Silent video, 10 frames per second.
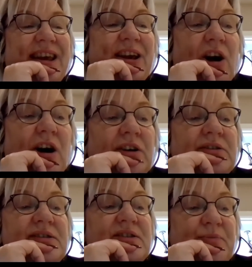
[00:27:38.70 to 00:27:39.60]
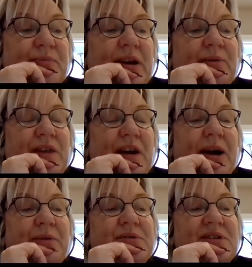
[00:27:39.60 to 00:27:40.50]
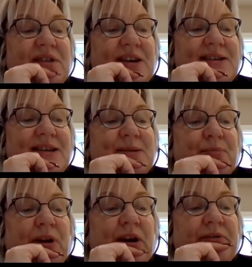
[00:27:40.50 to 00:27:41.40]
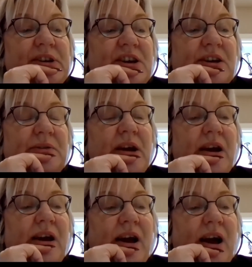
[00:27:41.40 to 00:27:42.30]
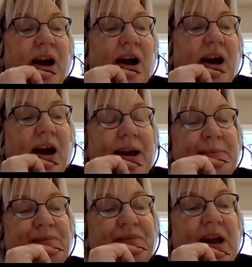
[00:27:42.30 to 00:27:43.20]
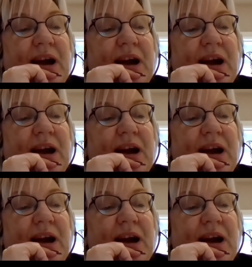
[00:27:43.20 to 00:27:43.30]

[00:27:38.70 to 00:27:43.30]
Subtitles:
can't submit without the assess, plan, review. And